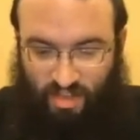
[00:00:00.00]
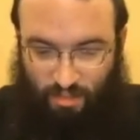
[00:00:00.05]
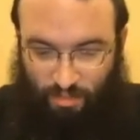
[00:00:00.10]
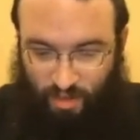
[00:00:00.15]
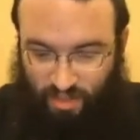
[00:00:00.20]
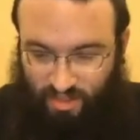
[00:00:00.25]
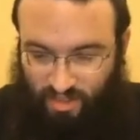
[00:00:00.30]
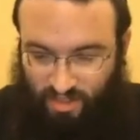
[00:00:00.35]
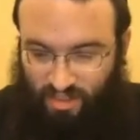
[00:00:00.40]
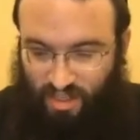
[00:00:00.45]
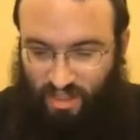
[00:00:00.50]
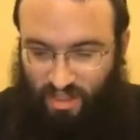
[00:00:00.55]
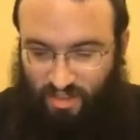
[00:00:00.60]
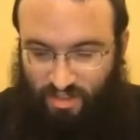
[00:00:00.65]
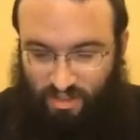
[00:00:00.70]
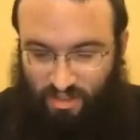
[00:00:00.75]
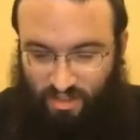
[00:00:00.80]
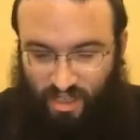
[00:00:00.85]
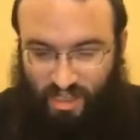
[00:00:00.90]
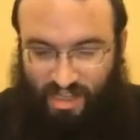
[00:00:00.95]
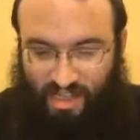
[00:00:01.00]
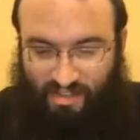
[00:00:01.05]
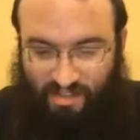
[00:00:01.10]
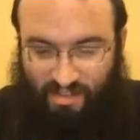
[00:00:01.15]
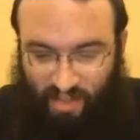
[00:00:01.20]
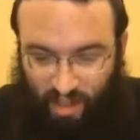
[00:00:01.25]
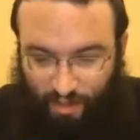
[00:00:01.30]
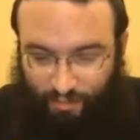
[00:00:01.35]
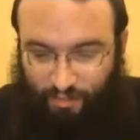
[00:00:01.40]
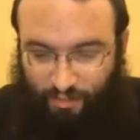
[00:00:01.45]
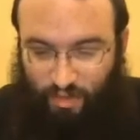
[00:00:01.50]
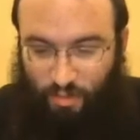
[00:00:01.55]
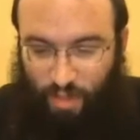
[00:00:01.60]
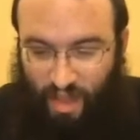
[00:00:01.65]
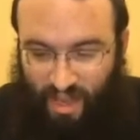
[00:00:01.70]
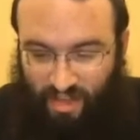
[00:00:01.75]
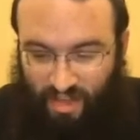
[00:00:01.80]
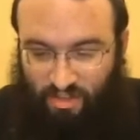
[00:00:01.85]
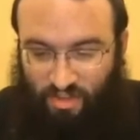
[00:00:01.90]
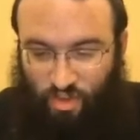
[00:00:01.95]
As the Pasuk says, his life
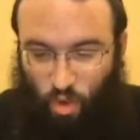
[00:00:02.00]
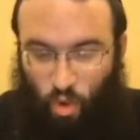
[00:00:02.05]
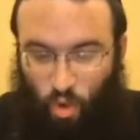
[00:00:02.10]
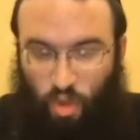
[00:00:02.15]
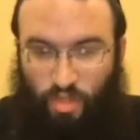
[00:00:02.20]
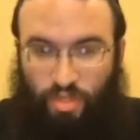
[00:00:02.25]
depends